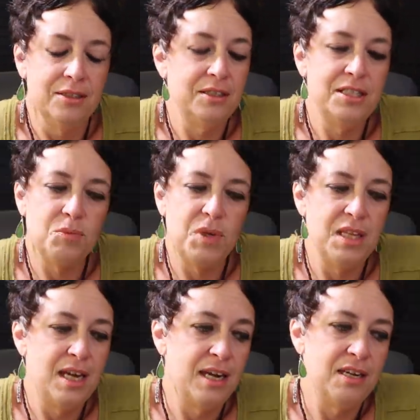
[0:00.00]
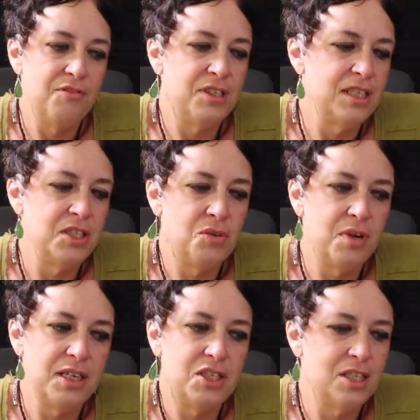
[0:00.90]
Could just be the end of a
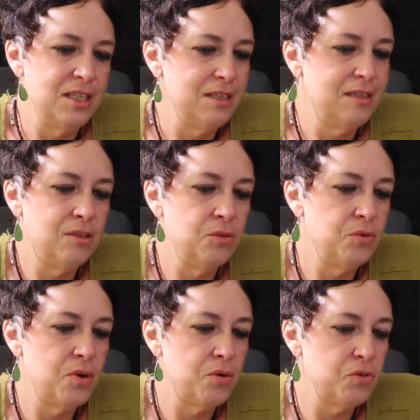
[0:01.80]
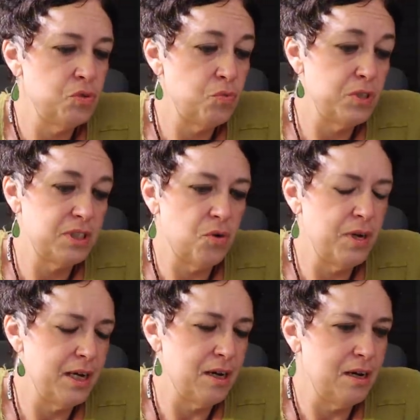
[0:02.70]
situation. Who knows what's
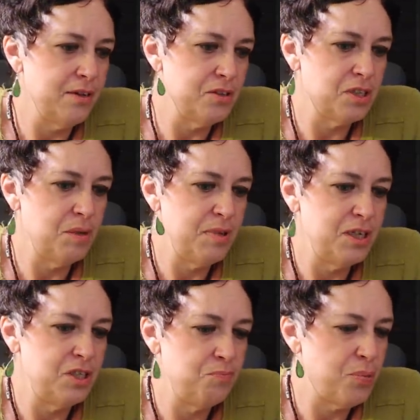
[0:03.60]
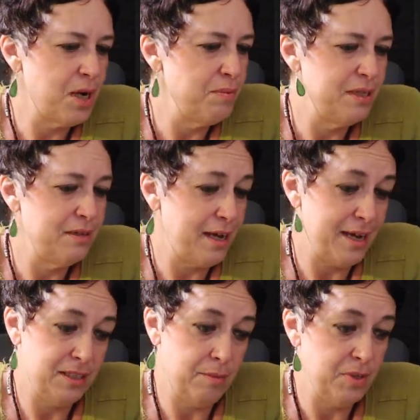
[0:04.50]
going on? There's going to be a, probably it
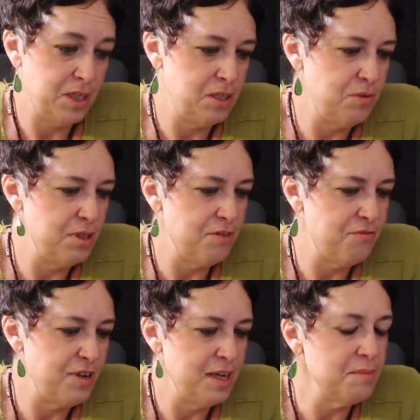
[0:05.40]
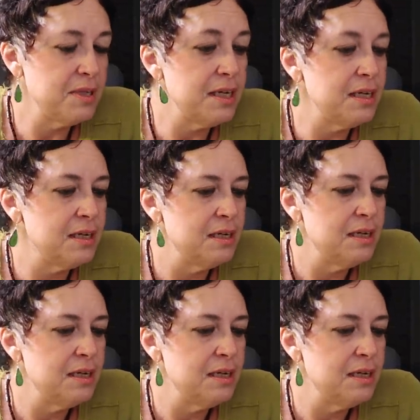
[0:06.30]
has something to do with your family.